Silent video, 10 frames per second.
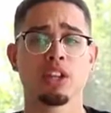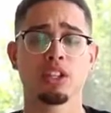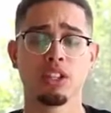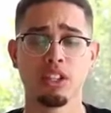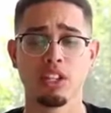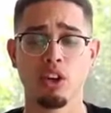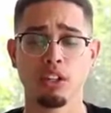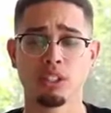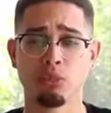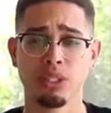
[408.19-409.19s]
you're literally
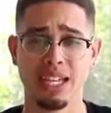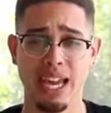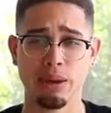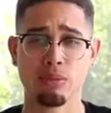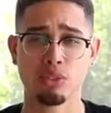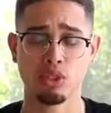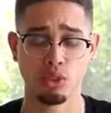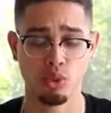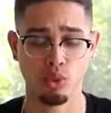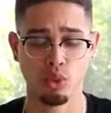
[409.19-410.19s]
going to be able
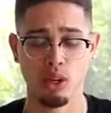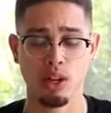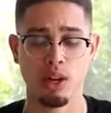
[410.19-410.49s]
to